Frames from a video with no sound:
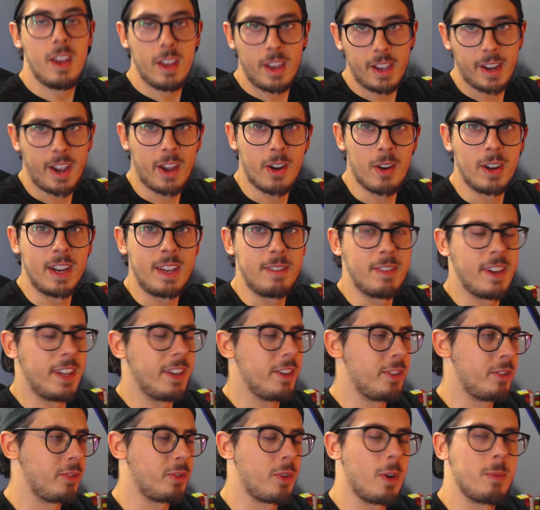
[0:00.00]
Again, I'll leave it in
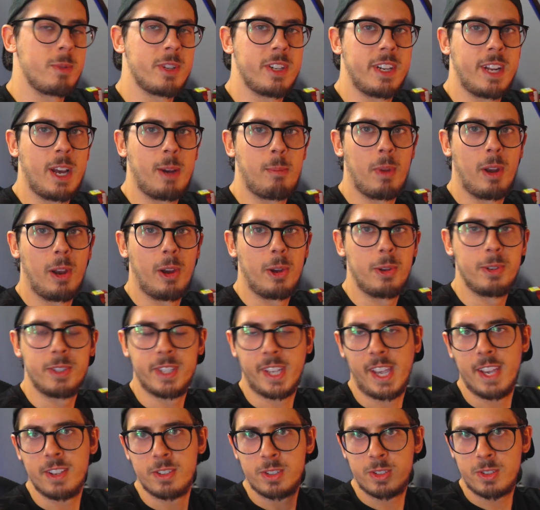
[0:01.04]
the description down below to
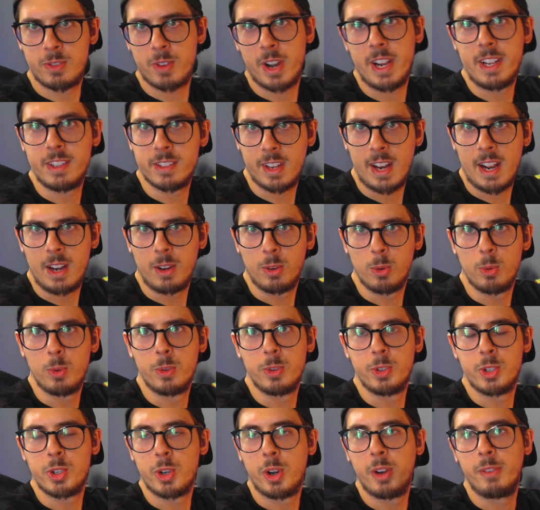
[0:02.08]
get straight to that
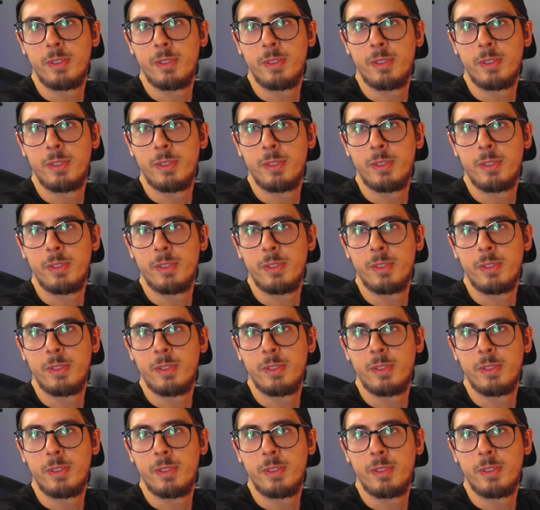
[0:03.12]
launcher.